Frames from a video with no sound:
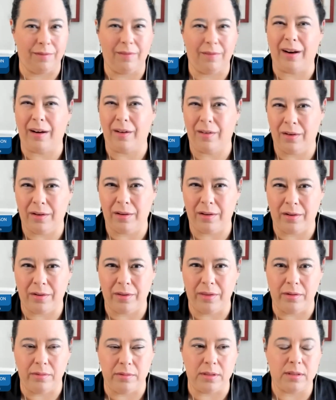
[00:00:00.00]
like all, all
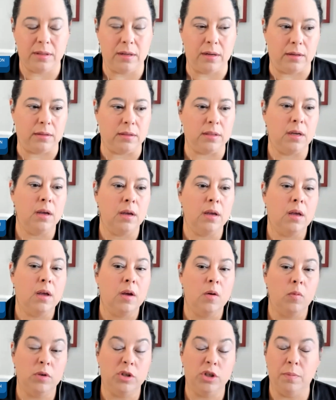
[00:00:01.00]
those things,
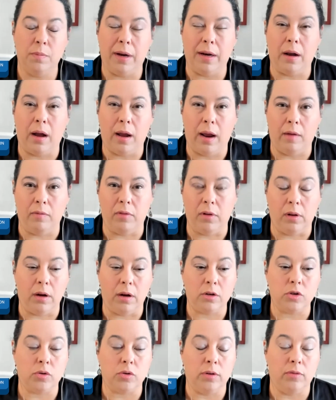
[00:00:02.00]
which you may not have the
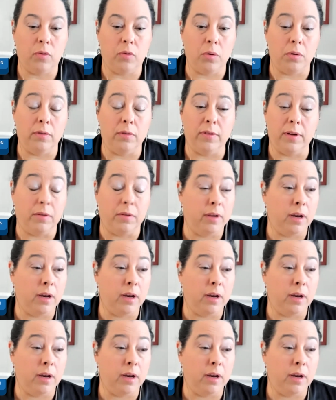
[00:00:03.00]
luxury for in the field.